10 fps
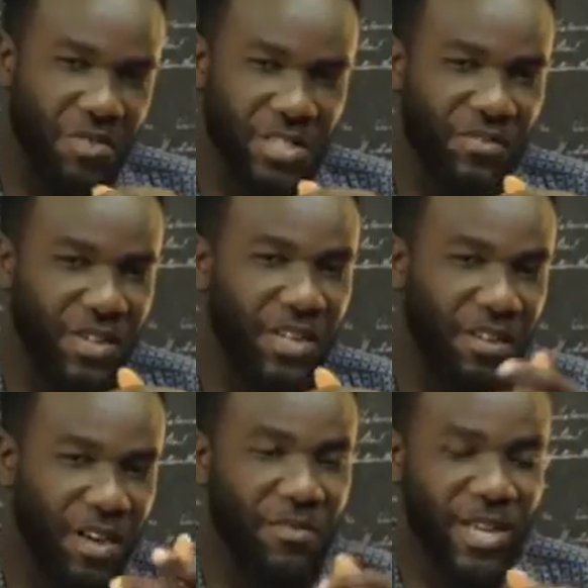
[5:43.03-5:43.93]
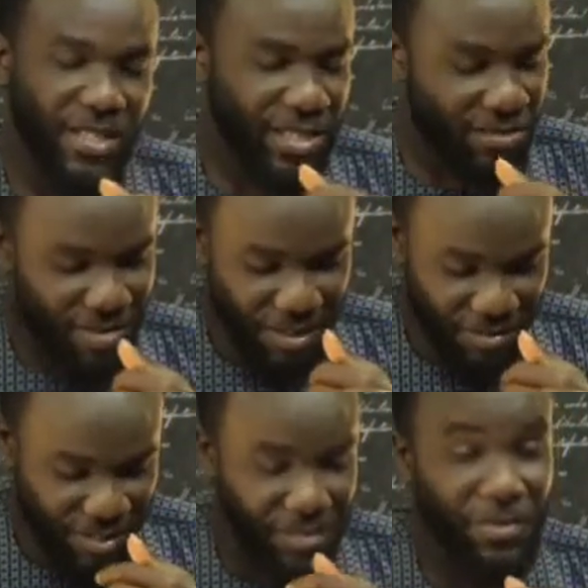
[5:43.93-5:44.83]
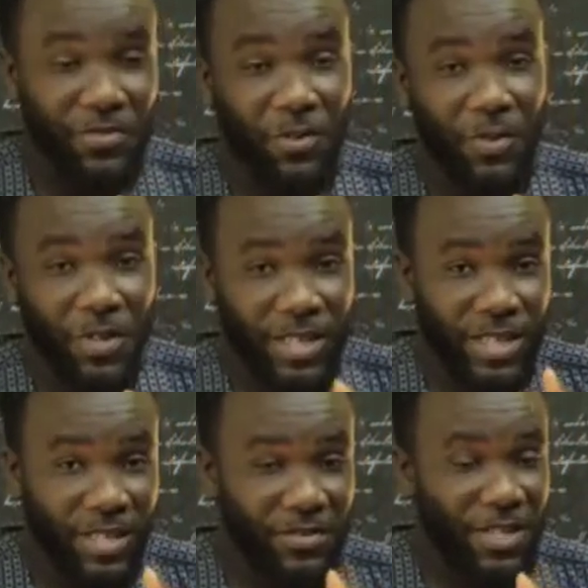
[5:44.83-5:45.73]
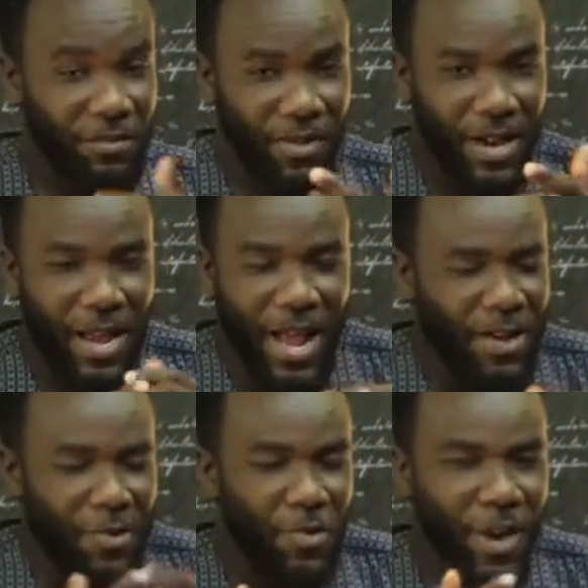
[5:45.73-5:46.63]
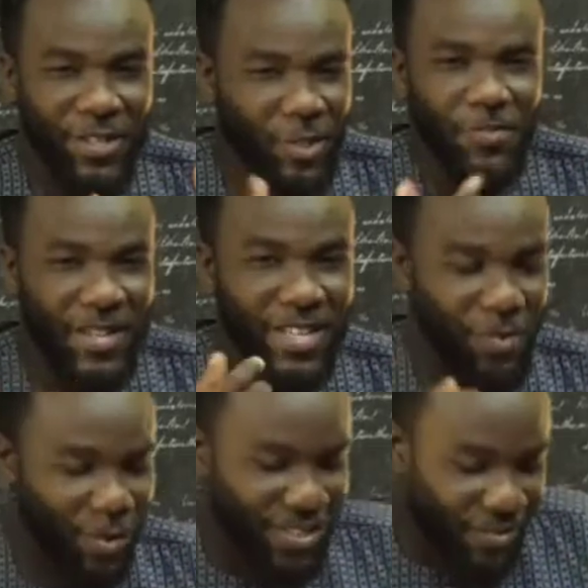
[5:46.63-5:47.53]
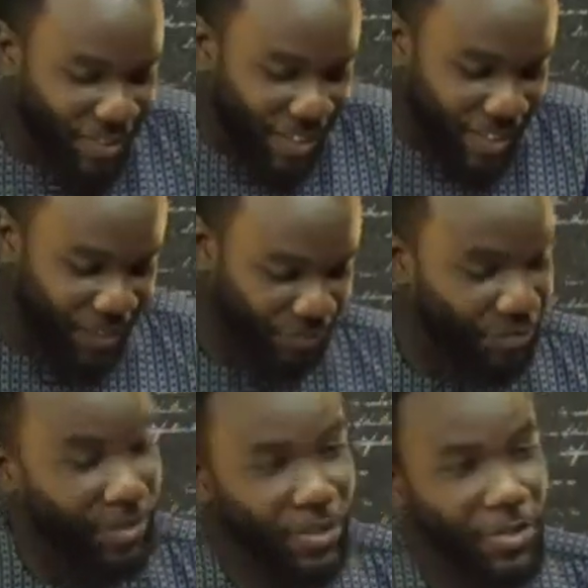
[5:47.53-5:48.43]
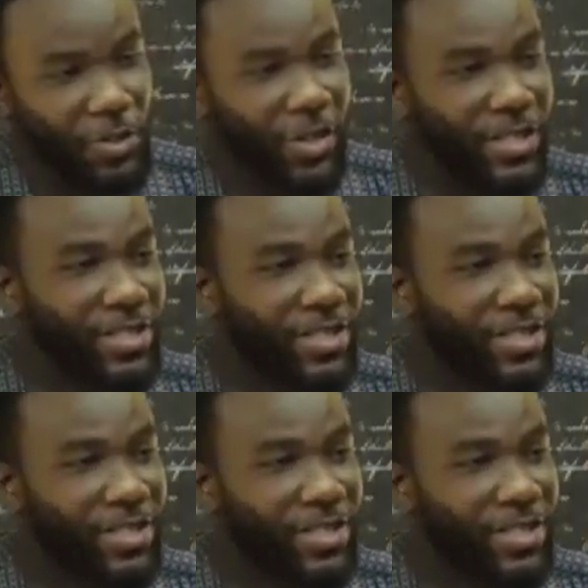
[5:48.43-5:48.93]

a vandal. I'll be asking him that question before he leaves here. I don't know. I suspect he was a vandal. Johnny